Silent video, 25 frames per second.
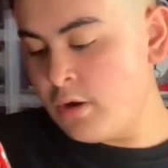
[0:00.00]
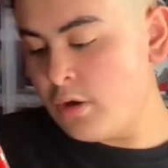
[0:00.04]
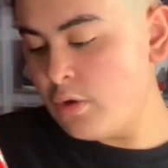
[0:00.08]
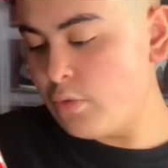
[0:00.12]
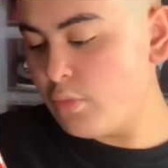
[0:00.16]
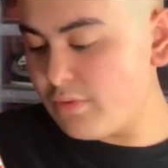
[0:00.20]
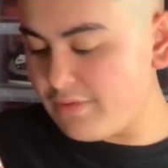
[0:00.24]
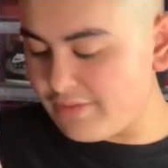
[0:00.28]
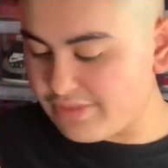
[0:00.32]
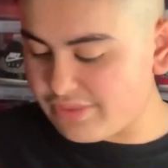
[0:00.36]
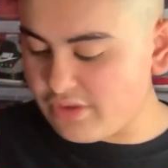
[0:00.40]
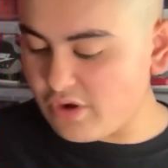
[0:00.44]

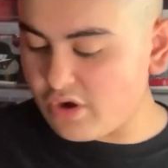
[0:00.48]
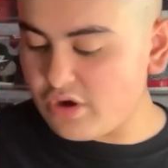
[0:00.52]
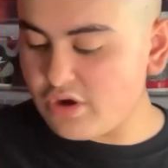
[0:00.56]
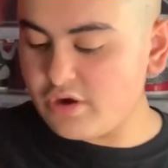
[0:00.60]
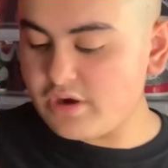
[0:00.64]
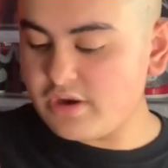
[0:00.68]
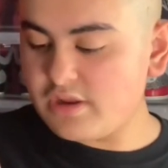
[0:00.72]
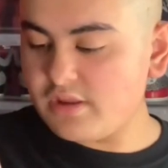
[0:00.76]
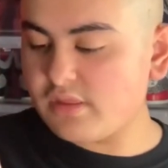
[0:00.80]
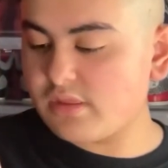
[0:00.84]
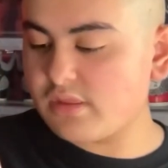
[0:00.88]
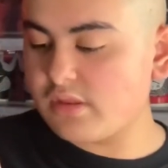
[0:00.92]

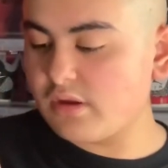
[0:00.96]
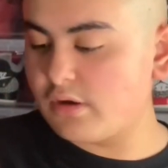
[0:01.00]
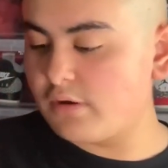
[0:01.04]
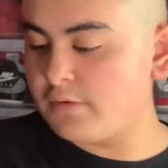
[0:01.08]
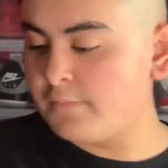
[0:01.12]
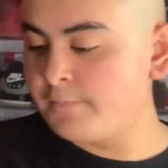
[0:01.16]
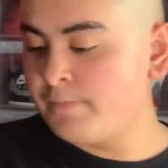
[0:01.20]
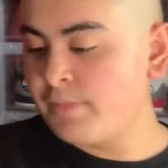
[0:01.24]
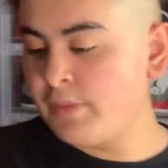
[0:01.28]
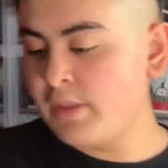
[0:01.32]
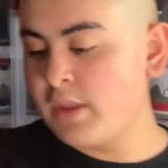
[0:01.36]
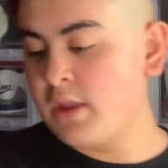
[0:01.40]
$130,
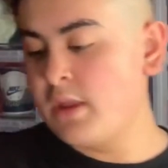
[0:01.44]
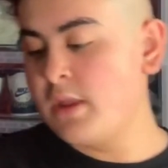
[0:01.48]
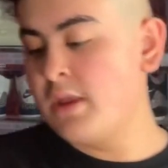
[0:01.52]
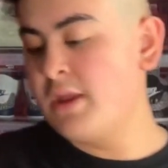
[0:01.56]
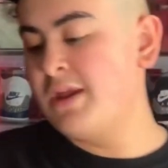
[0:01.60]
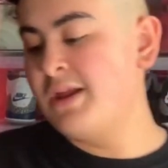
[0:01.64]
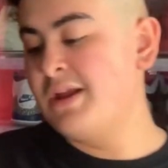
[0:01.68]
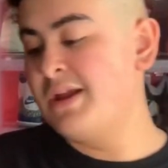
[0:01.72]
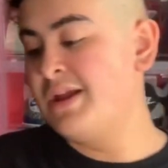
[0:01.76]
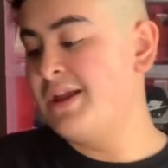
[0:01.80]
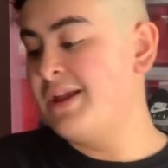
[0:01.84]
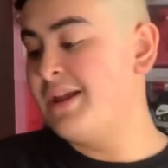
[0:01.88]
so,
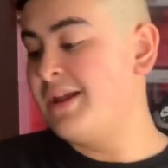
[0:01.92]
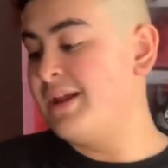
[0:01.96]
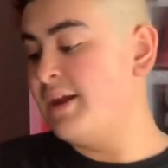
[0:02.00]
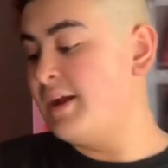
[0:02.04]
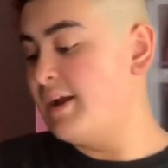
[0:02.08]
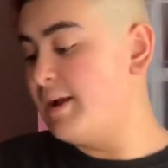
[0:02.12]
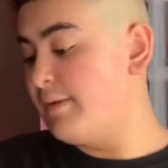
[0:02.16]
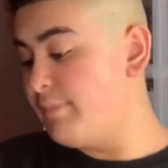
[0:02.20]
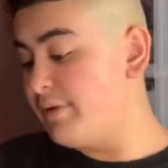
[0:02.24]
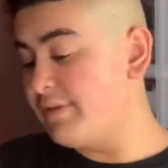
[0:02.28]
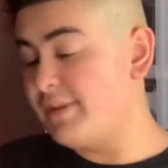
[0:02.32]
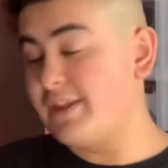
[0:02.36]

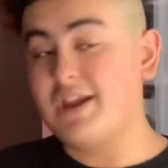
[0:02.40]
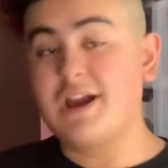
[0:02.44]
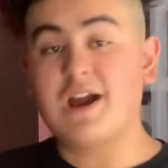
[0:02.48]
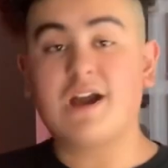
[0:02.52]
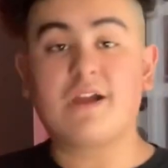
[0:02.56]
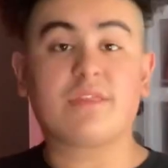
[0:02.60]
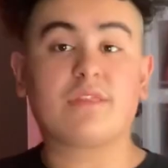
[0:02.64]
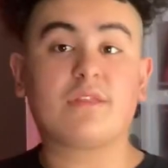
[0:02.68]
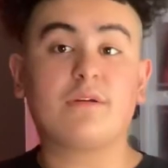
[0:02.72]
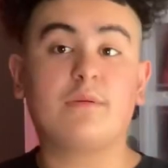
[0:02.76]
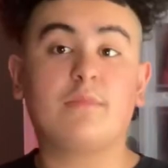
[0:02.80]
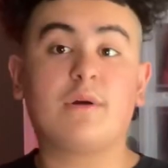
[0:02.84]
but they got
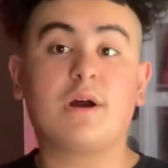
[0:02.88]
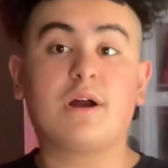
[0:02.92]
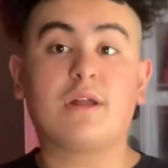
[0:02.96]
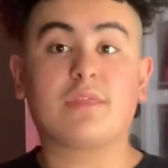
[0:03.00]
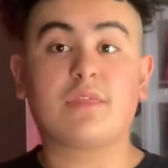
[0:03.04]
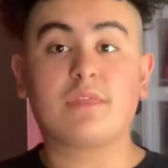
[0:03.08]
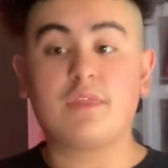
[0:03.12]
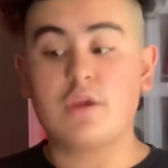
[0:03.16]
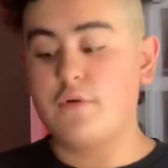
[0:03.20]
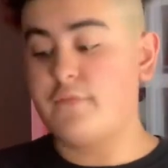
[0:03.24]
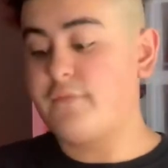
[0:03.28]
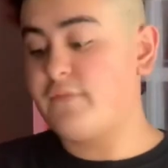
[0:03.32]
some on
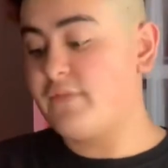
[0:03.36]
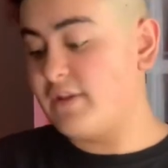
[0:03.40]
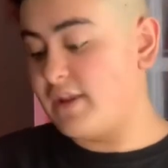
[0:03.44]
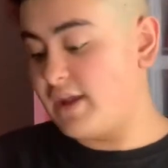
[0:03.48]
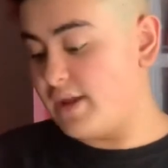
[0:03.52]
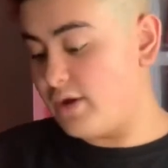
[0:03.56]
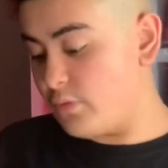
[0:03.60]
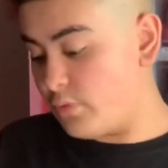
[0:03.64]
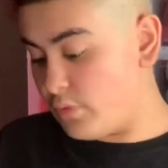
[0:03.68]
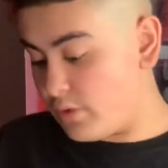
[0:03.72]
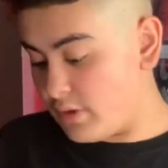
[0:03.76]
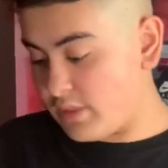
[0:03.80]
sale for
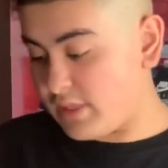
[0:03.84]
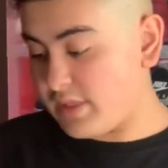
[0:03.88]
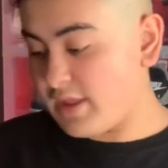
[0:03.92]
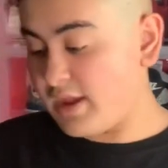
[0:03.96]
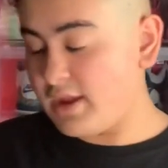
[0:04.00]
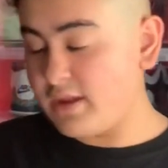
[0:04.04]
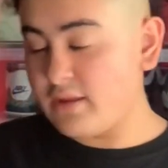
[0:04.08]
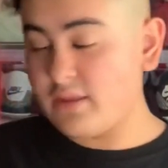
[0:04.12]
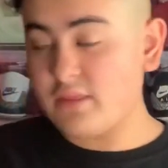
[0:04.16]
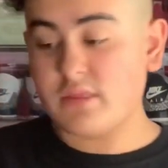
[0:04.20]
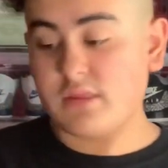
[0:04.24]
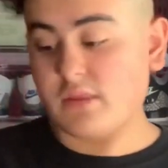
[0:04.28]
like
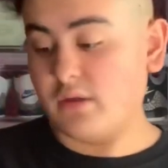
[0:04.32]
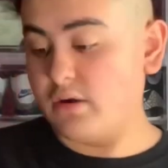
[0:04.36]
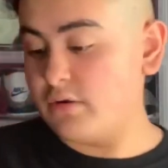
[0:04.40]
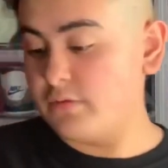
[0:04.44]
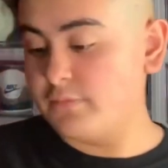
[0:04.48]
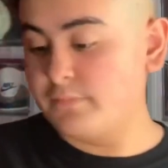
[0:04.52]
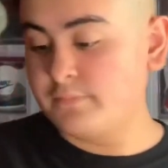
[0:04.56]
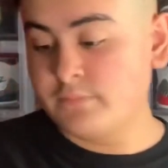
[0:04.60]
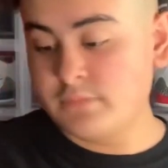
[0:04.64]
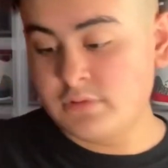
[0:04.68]
$110, so